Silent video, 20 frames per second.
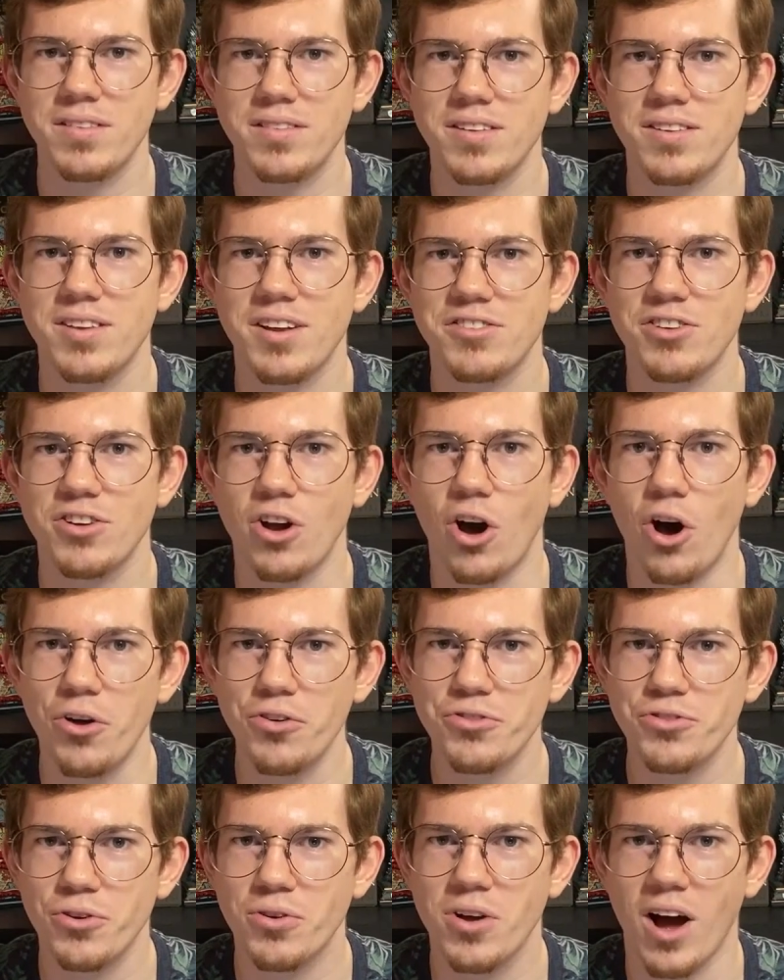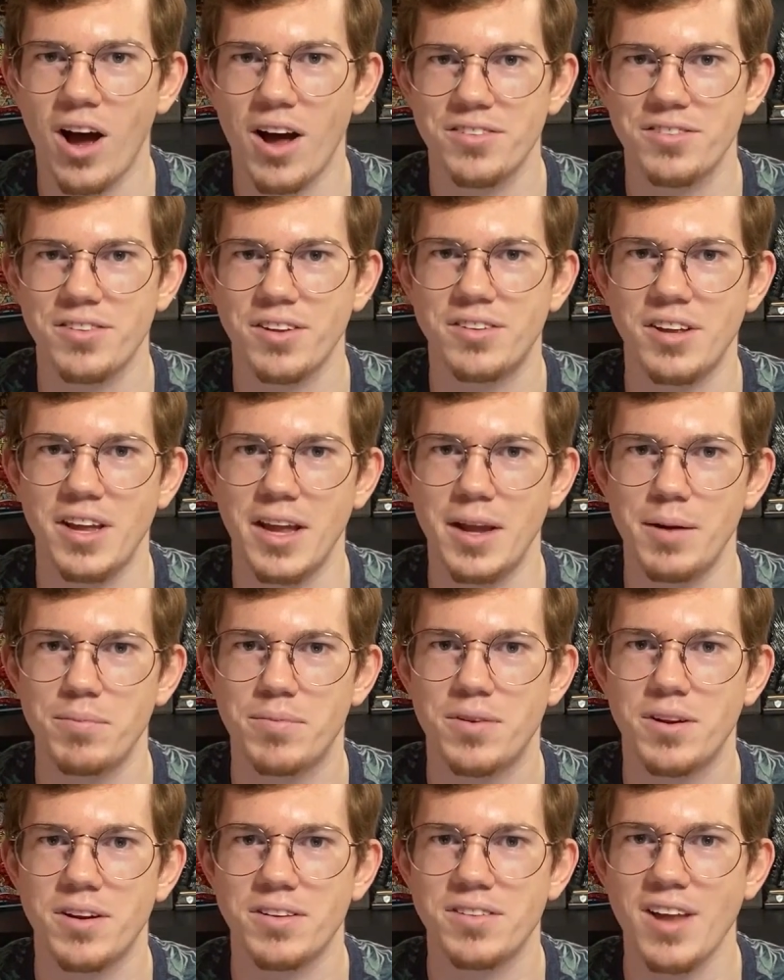decision also caused the team
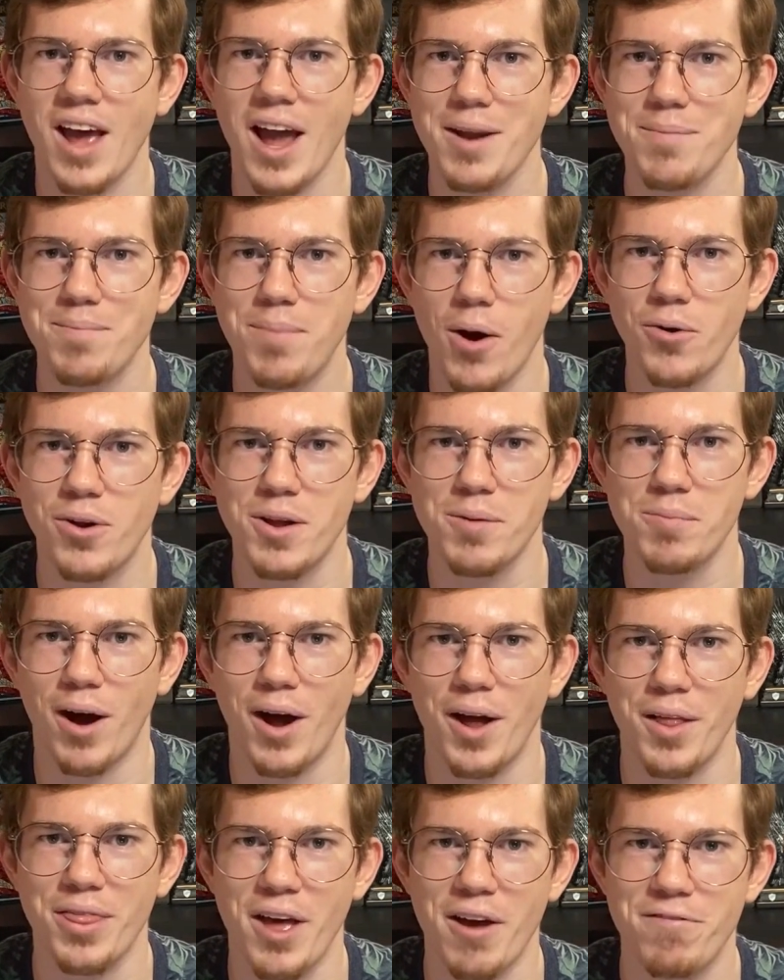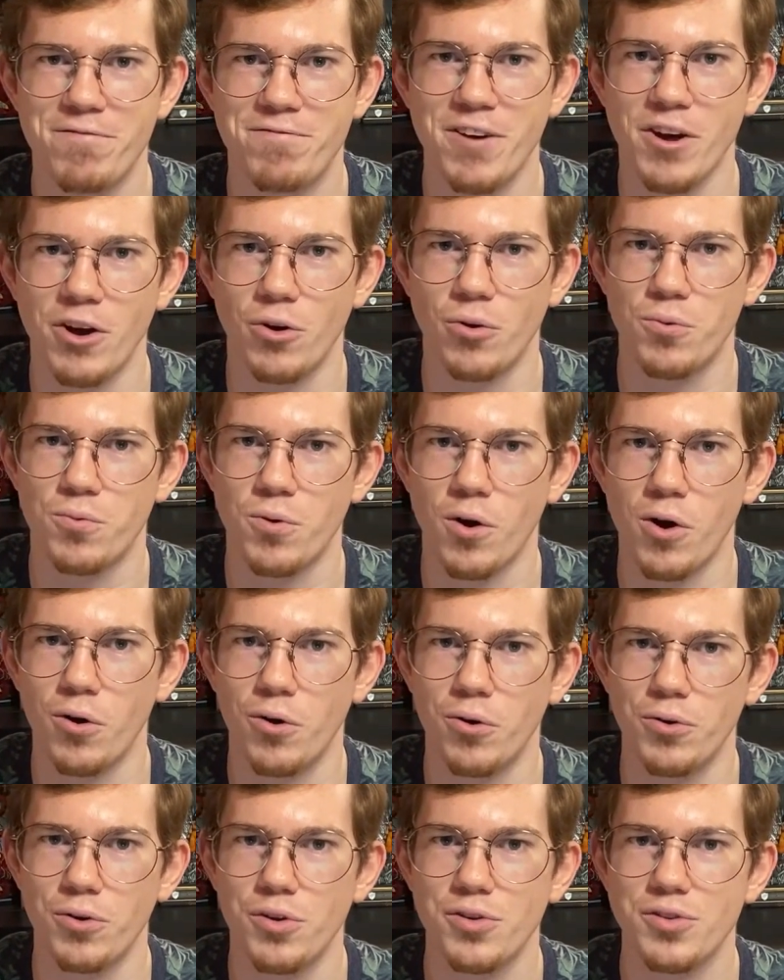to design Pokemon that fill
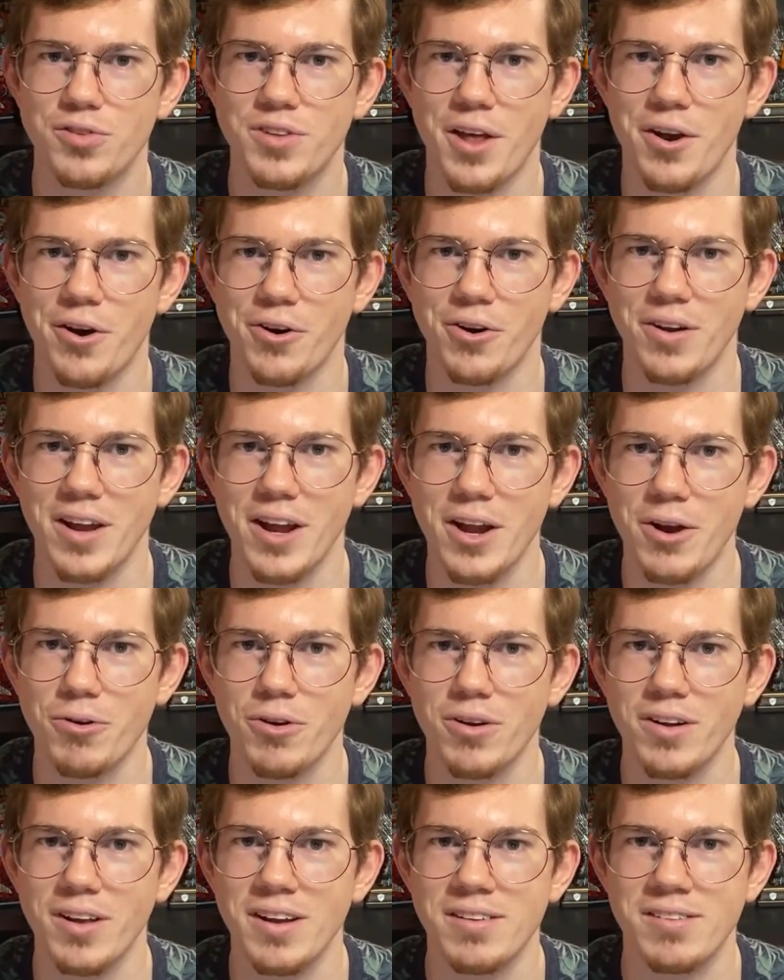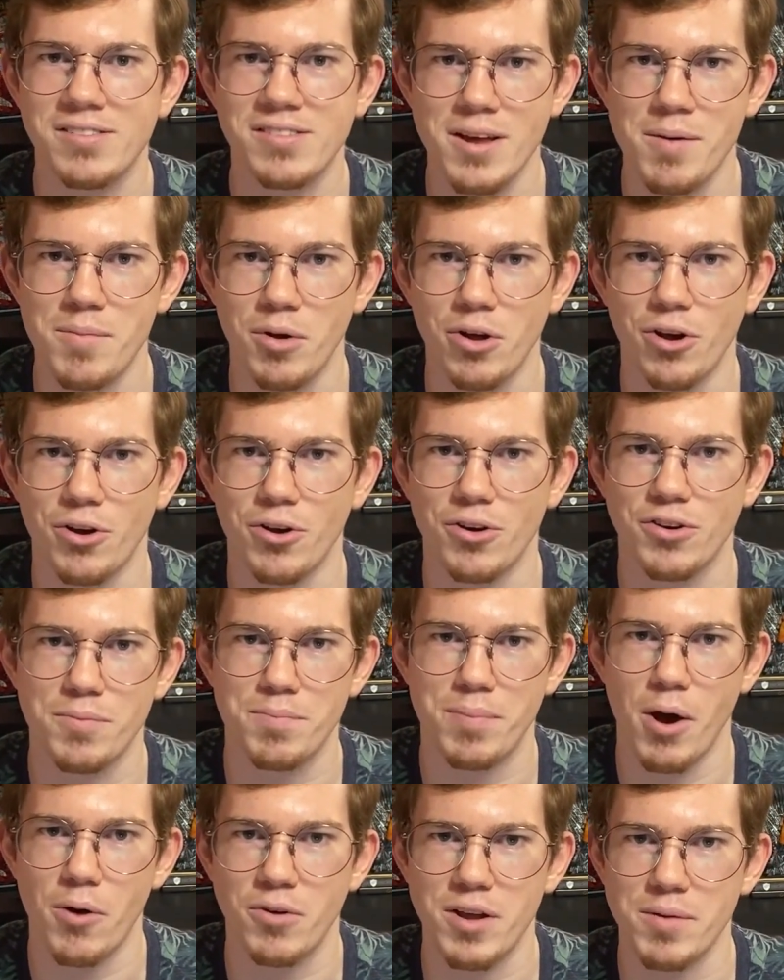roles that are eerily similar to
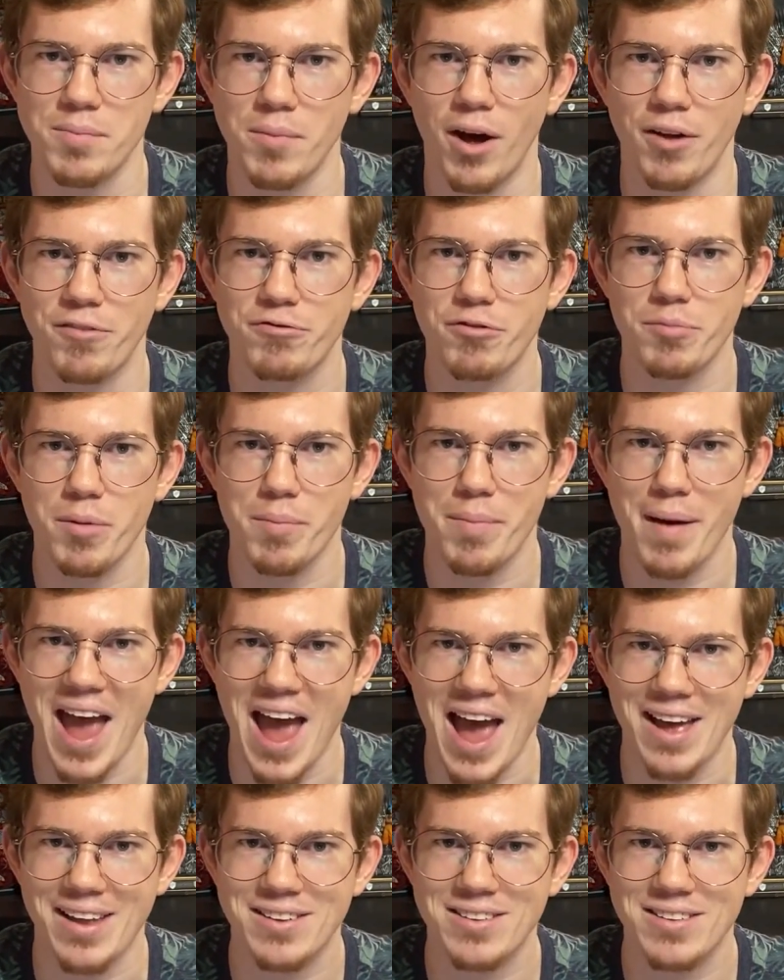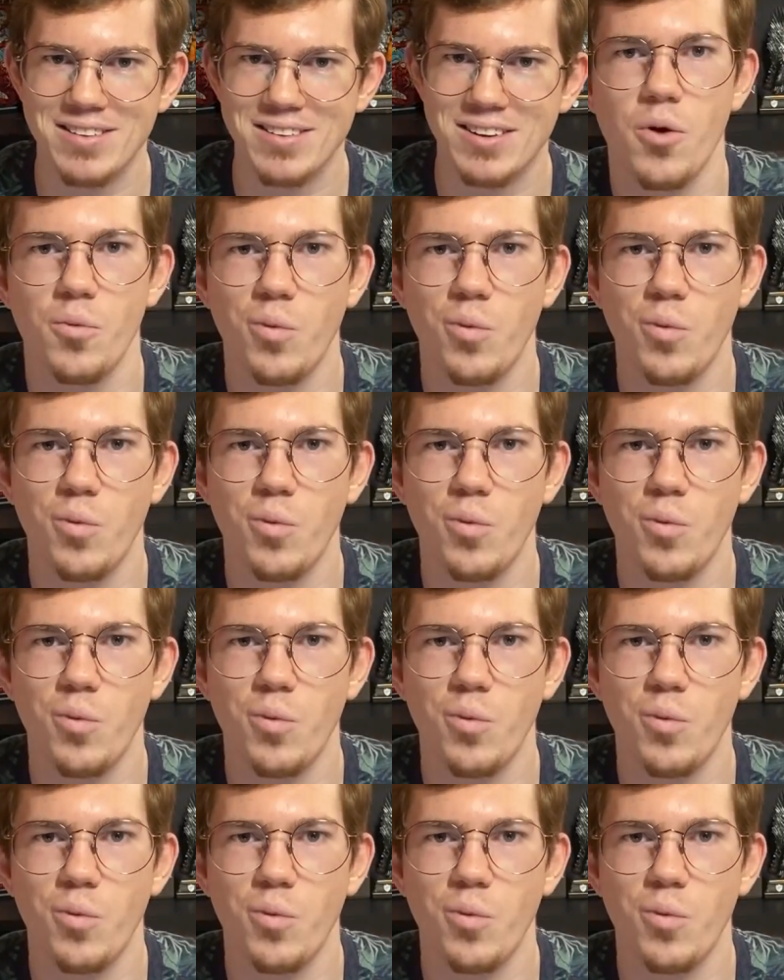Pokemon from the past.